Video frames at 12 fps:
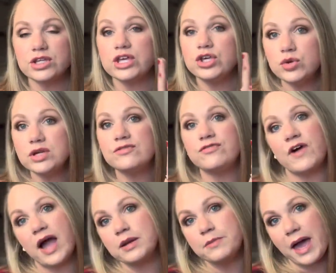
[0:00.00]
like you can
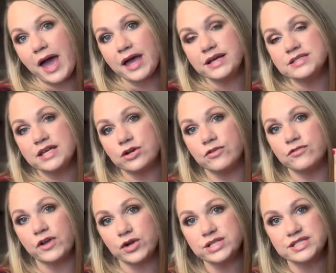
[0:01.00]
find bags that are
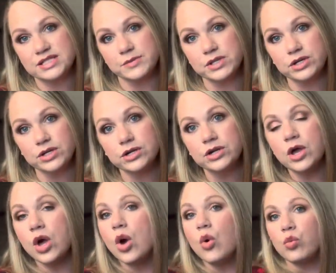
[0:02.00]
very similar
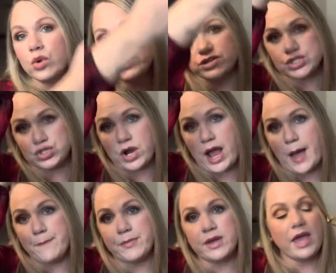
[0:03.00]
with a
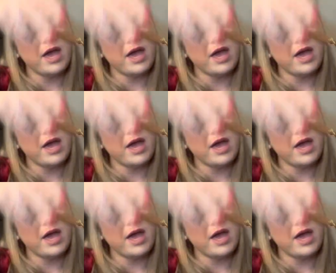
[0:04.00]
strap.